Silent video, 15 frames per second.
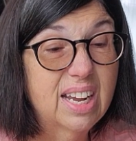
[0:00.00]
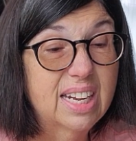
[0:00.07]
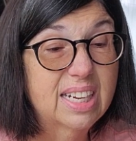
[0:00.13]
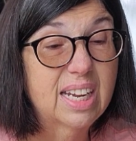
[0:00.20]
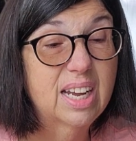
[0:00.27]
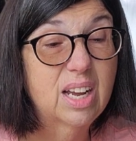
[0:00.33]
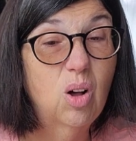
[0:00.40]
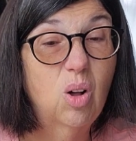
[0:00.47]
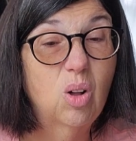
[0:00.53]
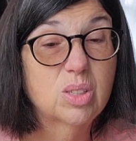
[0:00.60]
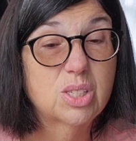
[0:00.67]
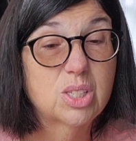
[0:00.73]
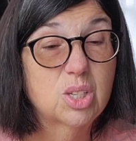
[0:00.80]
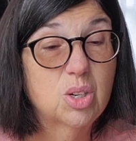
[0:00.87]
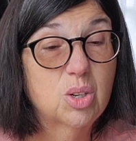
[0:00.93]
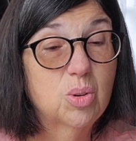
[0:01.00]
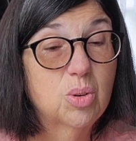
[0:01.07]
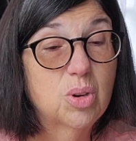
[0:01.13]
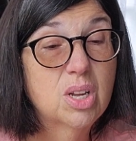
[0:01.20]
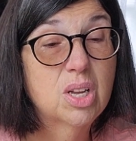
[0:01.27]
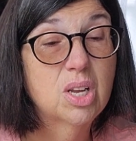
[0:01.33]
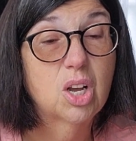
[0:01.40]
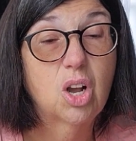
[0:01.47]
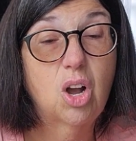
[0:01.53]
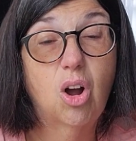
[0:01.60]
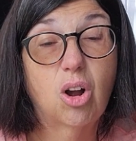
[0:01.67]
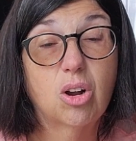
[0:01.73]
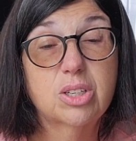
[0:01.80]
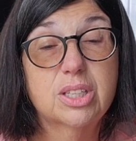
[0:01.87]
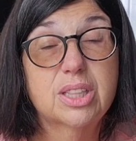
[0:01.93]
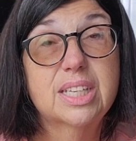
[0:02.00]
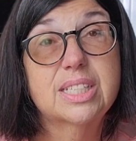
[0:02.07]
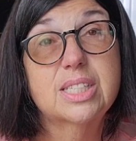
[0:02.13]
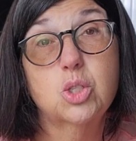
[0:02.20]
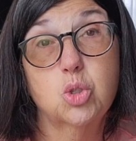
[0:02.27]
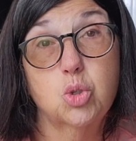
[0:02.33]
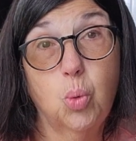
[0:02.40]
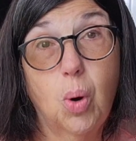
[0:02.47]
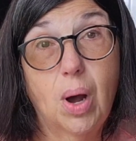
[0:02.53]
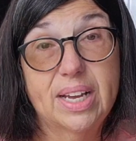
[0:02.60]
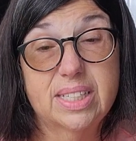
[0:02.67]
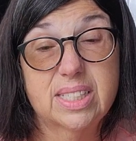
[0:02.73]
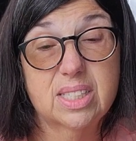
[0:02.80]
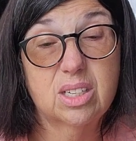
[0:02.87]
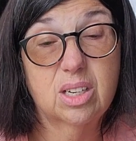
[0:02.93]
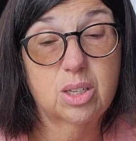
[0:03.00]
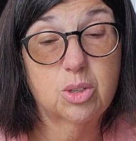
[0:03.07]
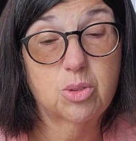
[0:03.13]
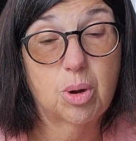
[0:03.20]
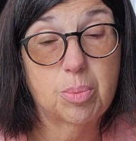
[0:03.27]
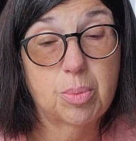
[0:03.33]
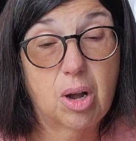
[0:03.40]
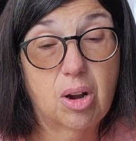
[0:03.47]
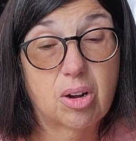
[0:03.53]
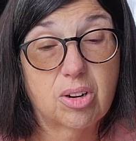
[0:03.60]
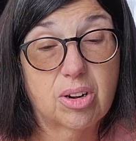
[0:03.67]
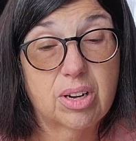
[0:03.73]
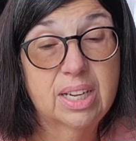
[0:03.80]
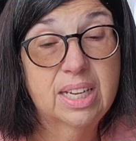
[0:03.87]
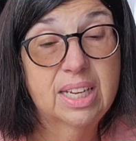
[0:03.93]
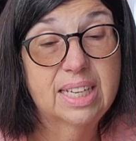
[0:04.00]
and I also carded this twice on a drum carder.